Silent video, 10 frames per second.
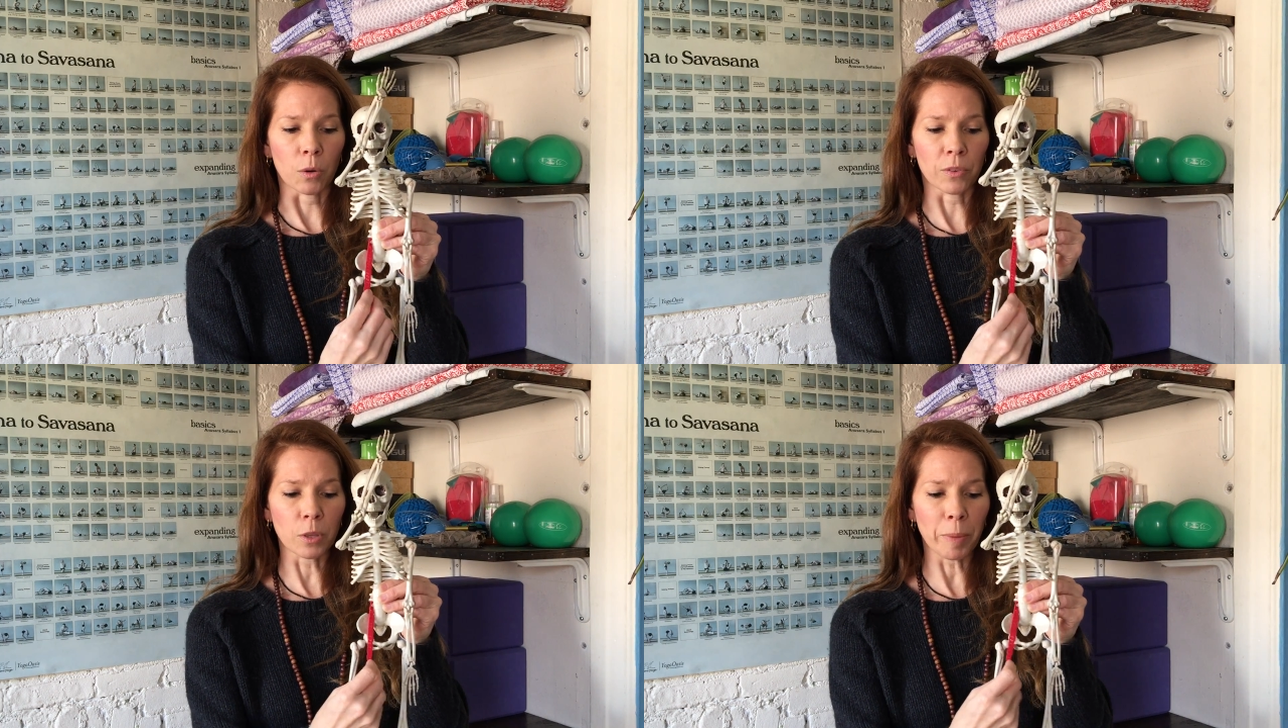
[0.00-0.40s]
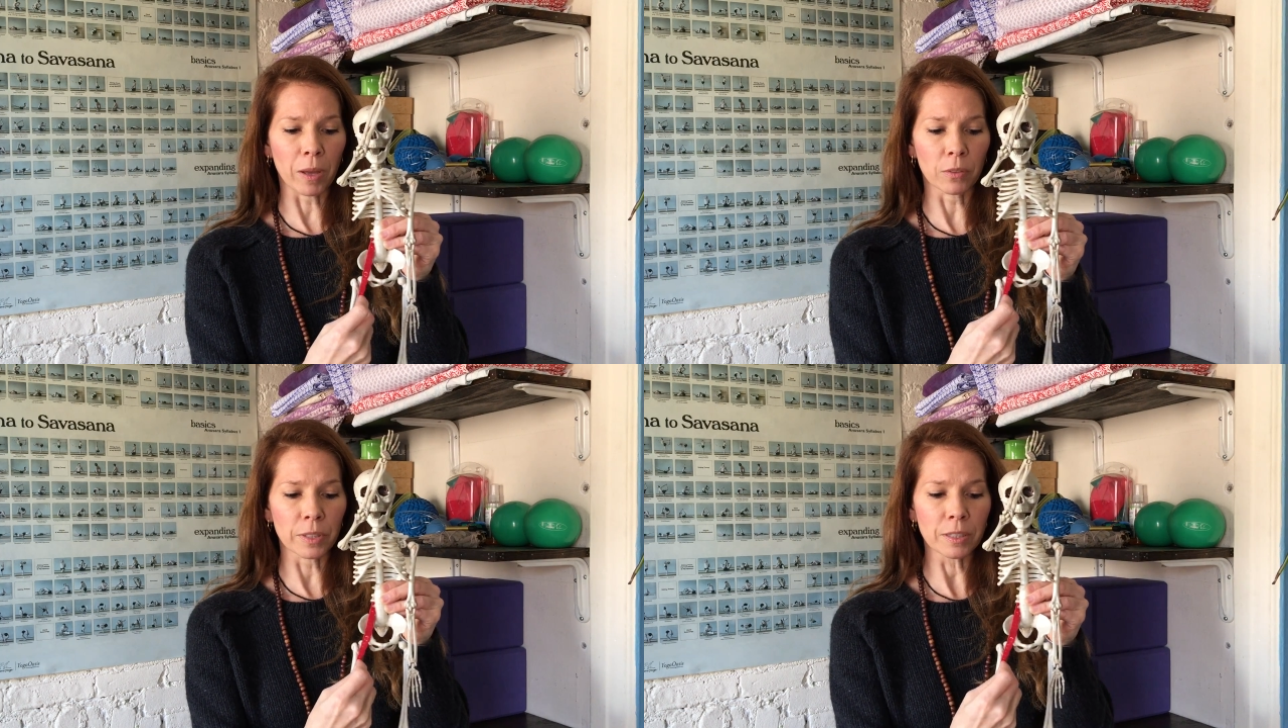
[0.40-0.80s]
over the
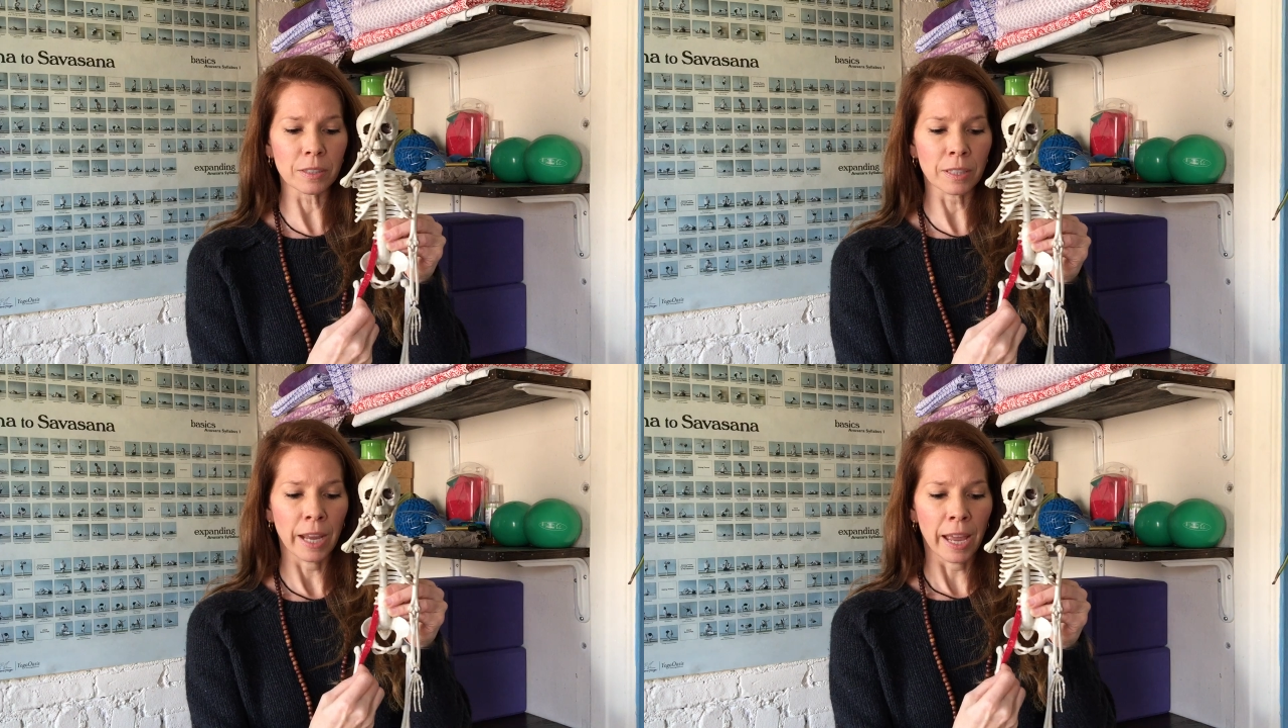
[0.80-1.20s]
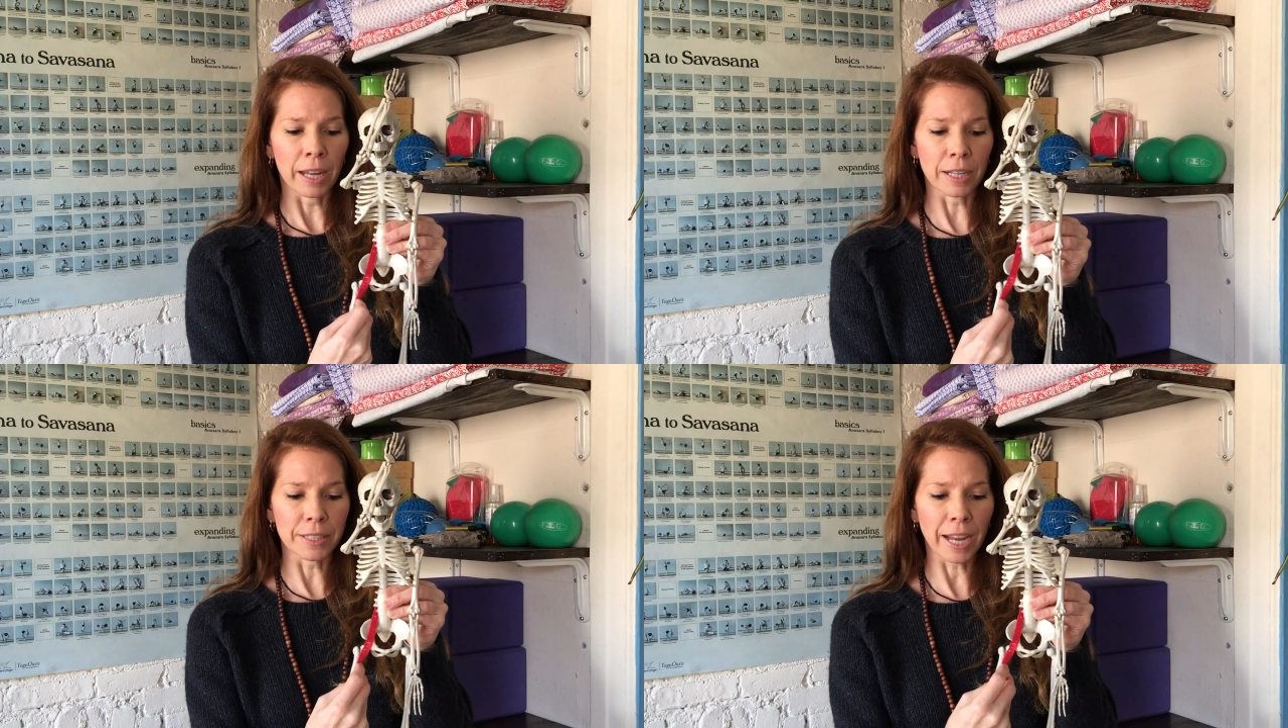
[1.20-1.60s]
pelvis
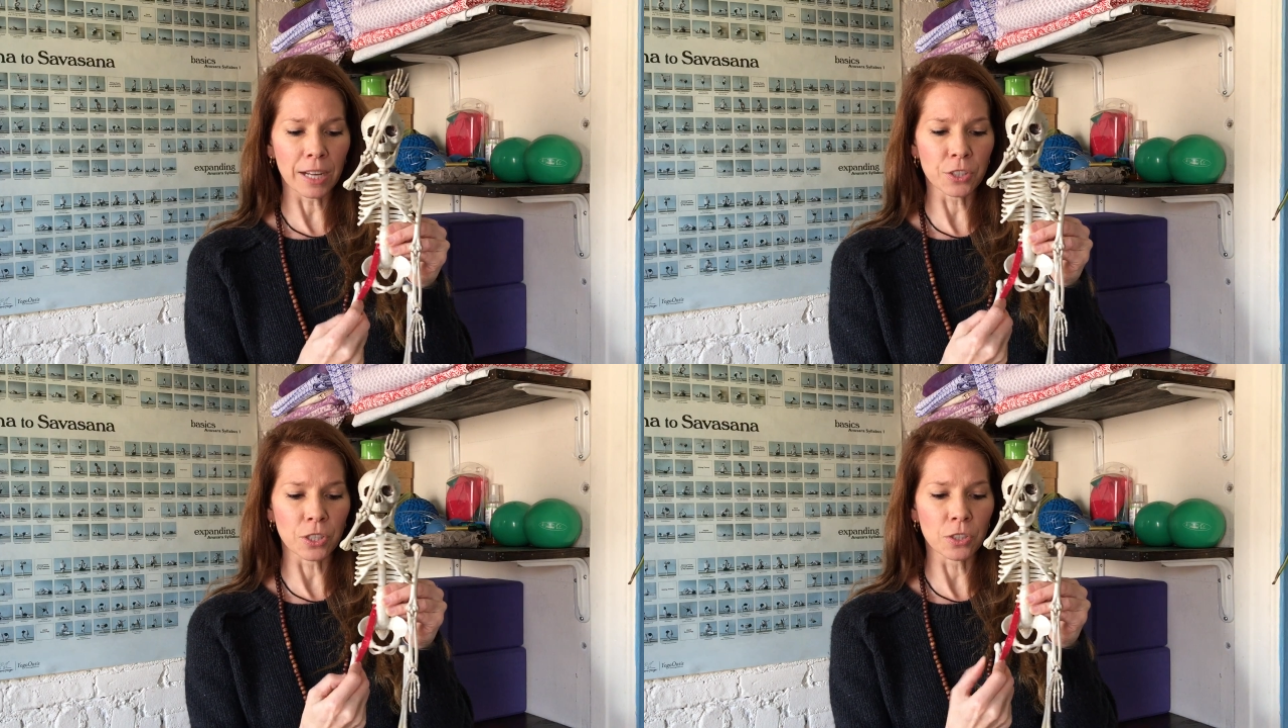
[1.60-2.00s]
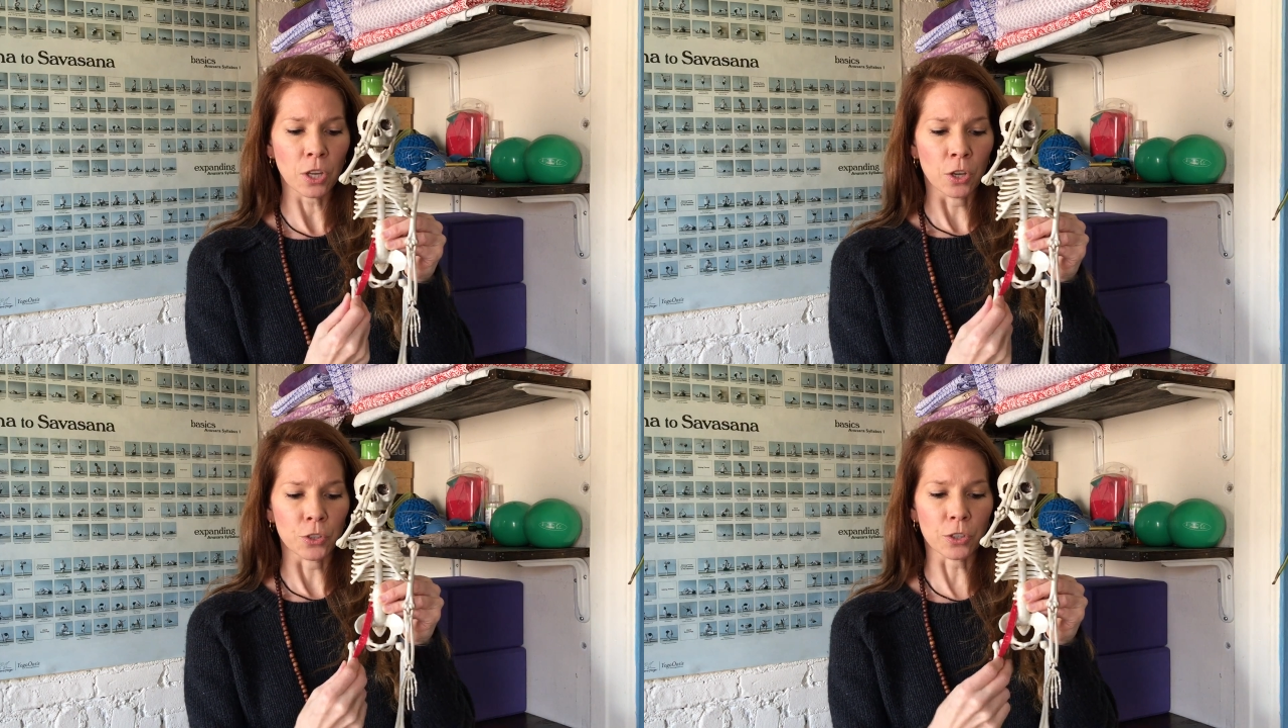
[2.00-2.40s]
and attaches
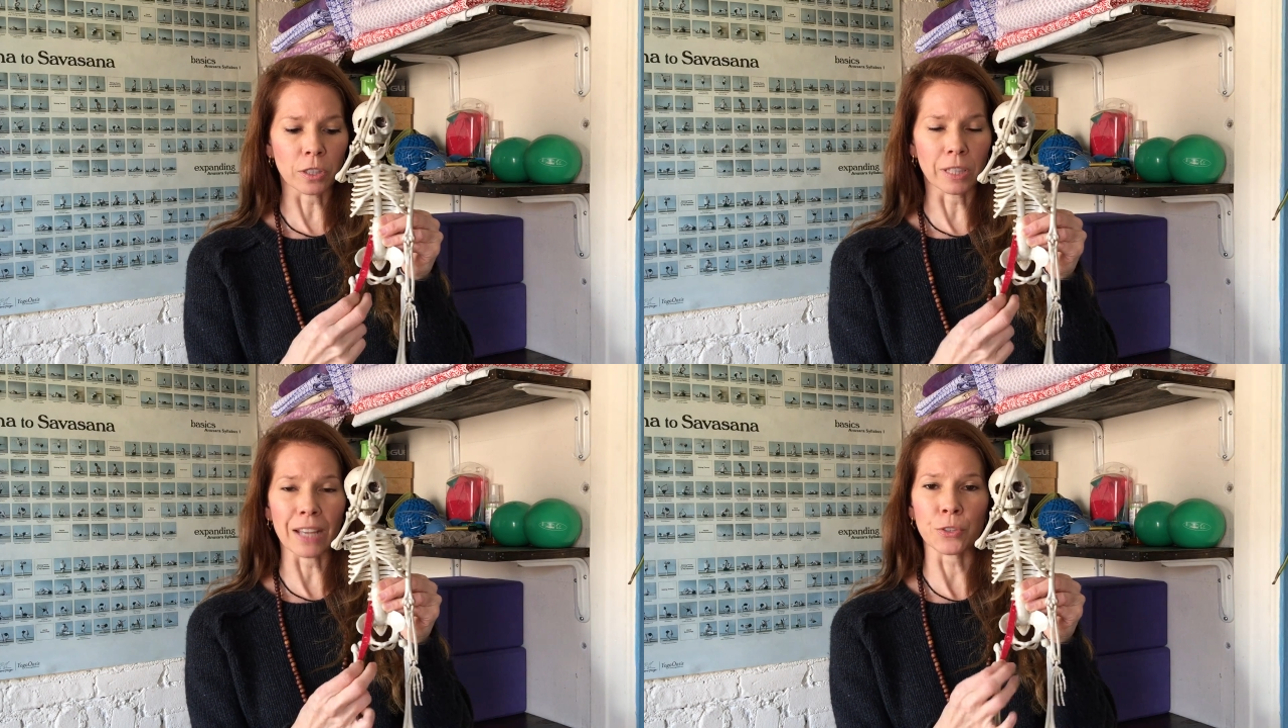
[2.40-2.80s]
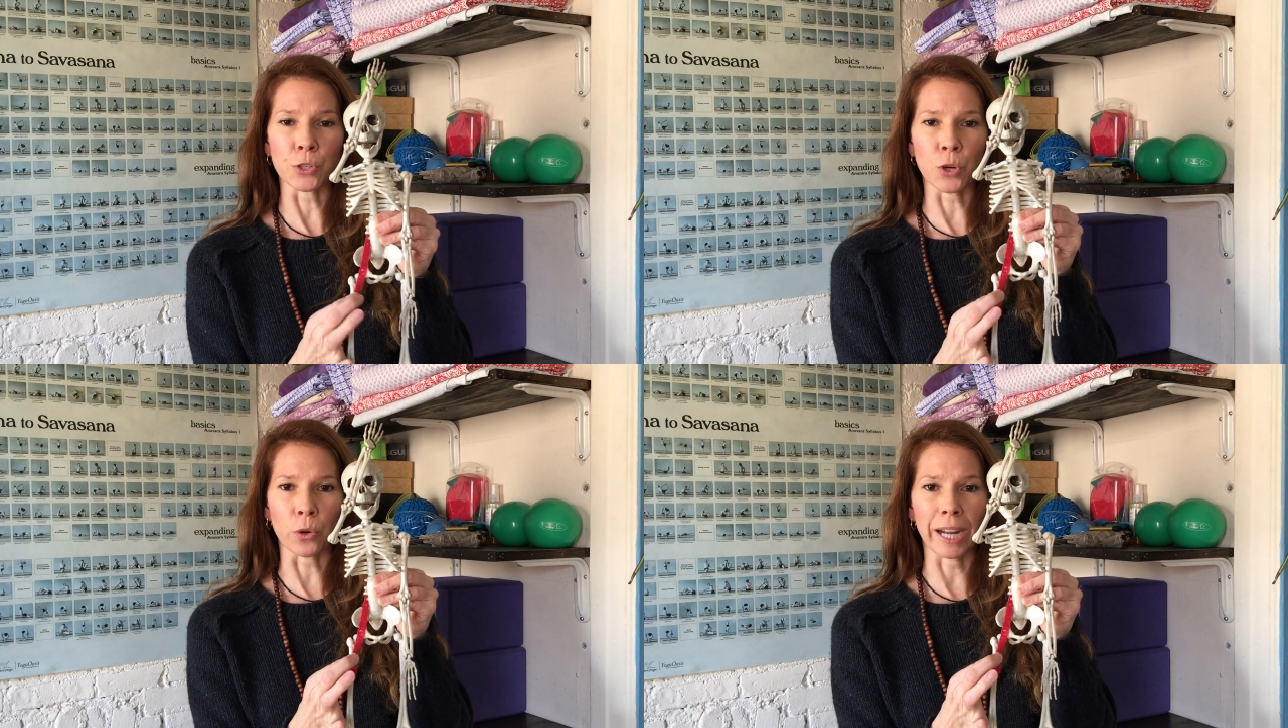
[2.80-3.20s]
to the
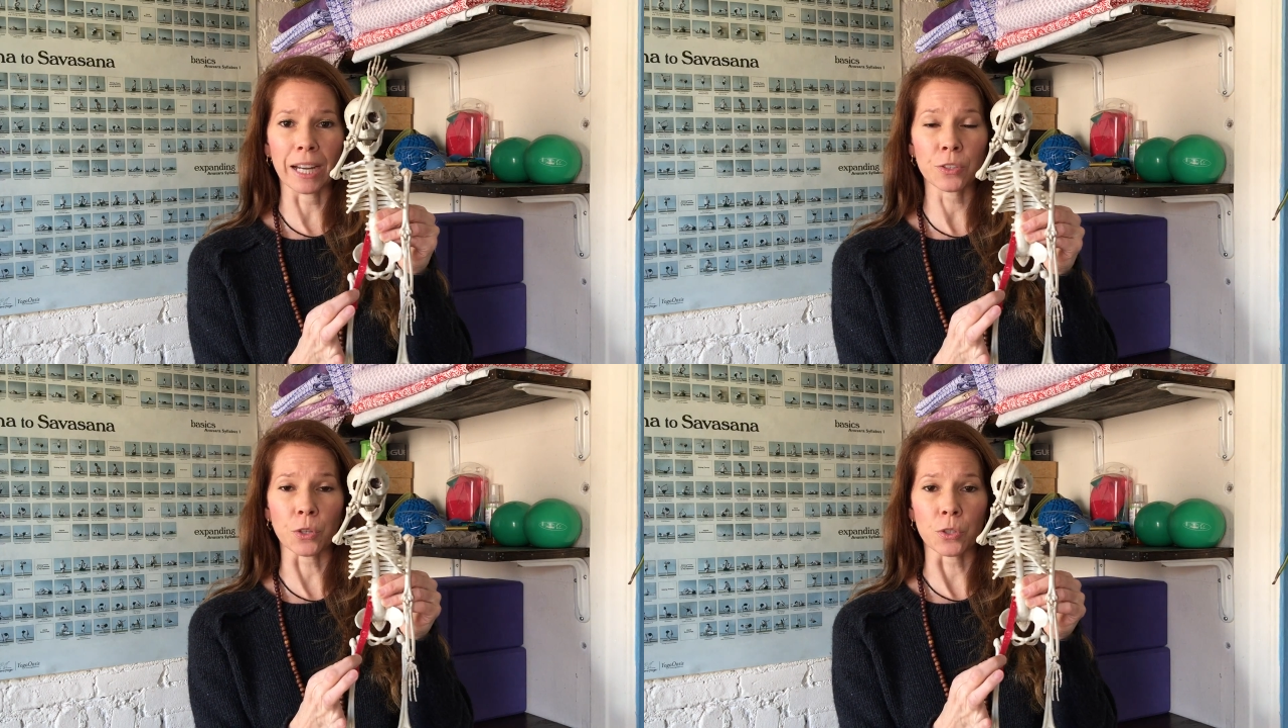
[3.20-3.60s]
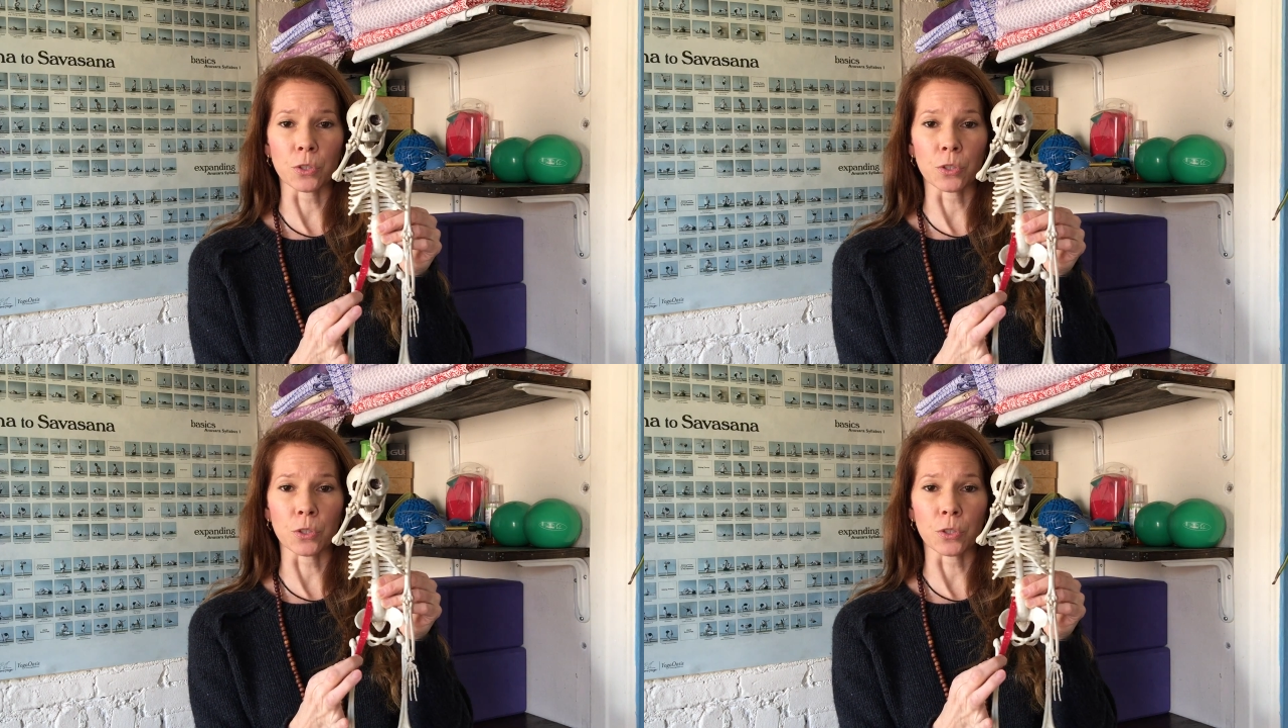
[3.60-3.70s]
lesser trochanter.